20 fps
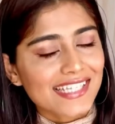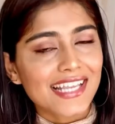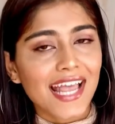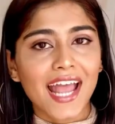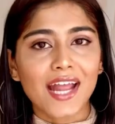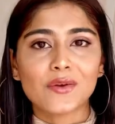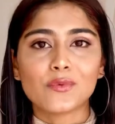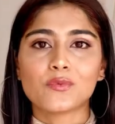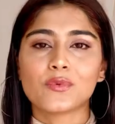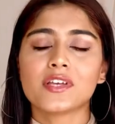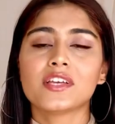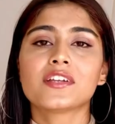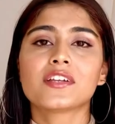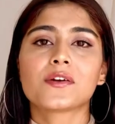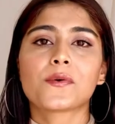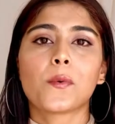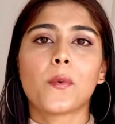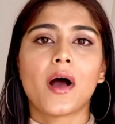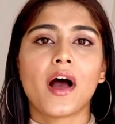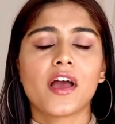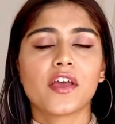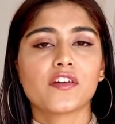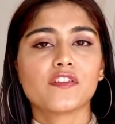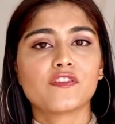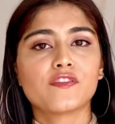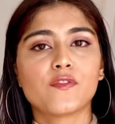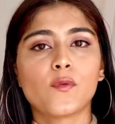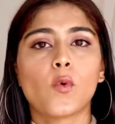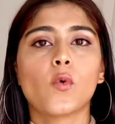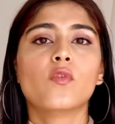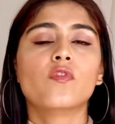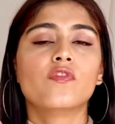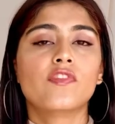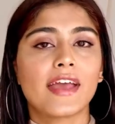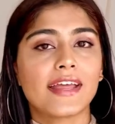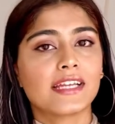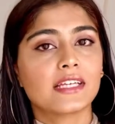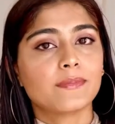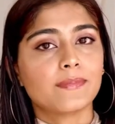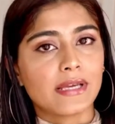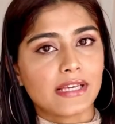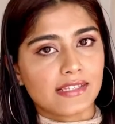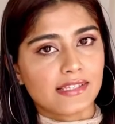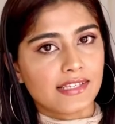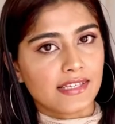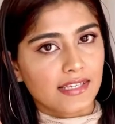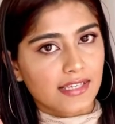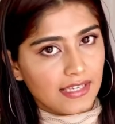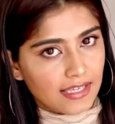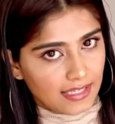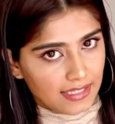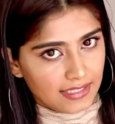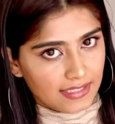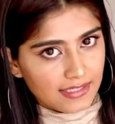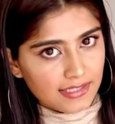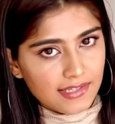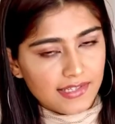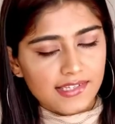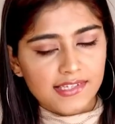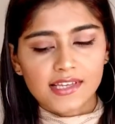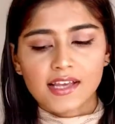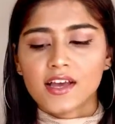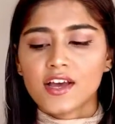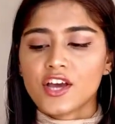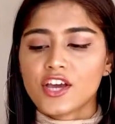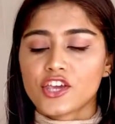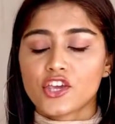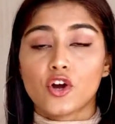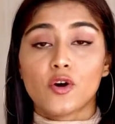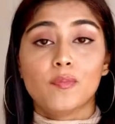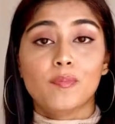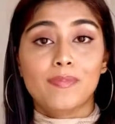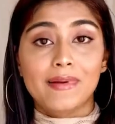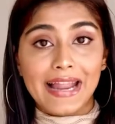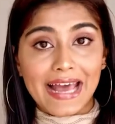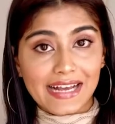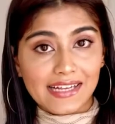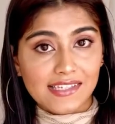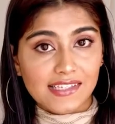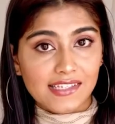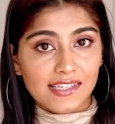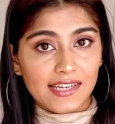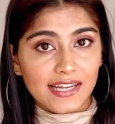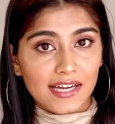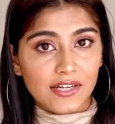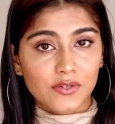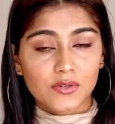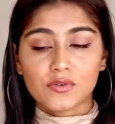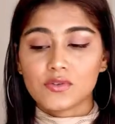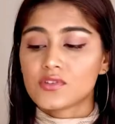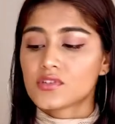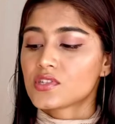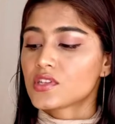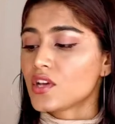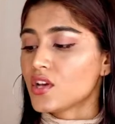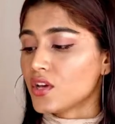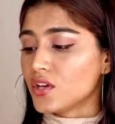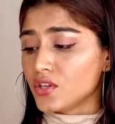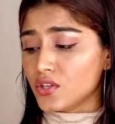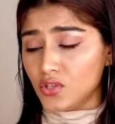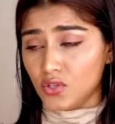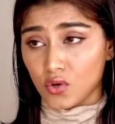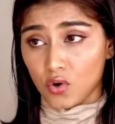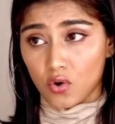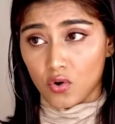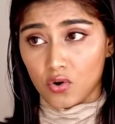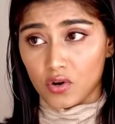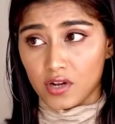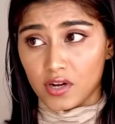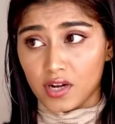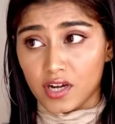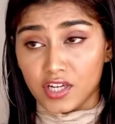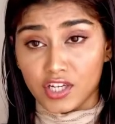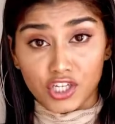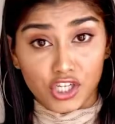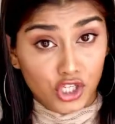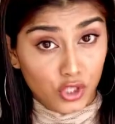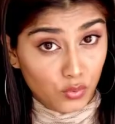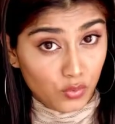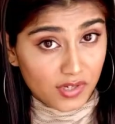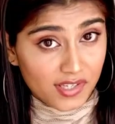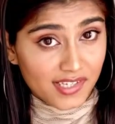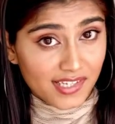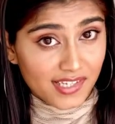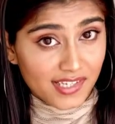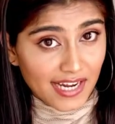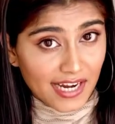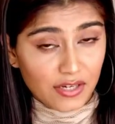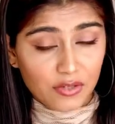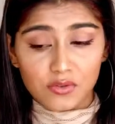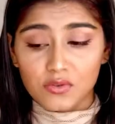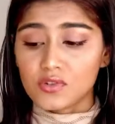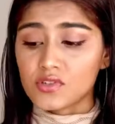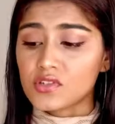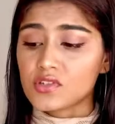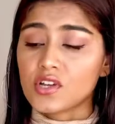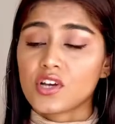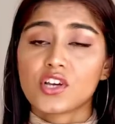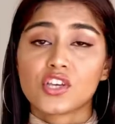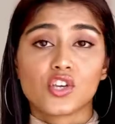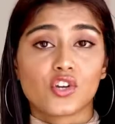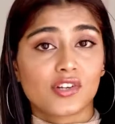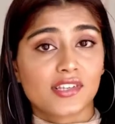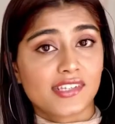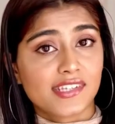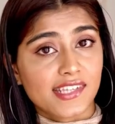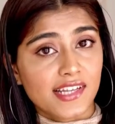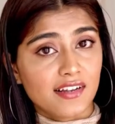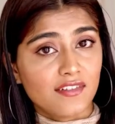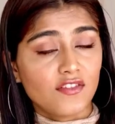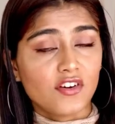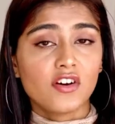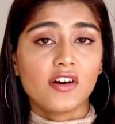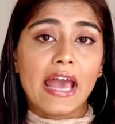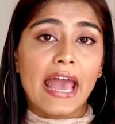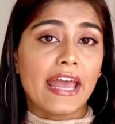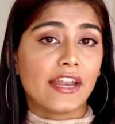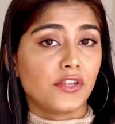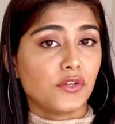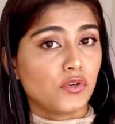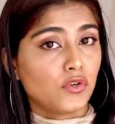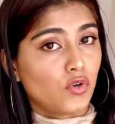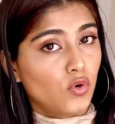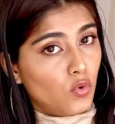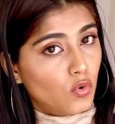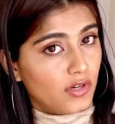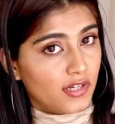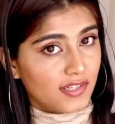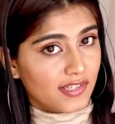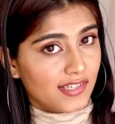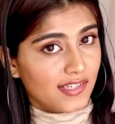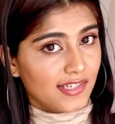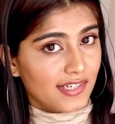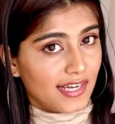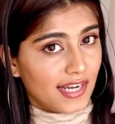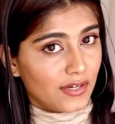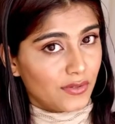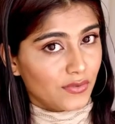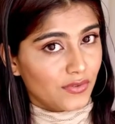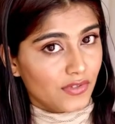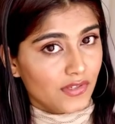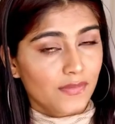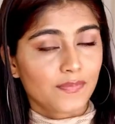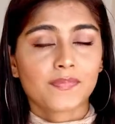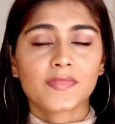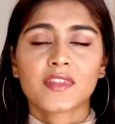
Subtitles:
and we require four very basic heels: your black stilettos, your nude stilettos, your silver and your golden stilettos.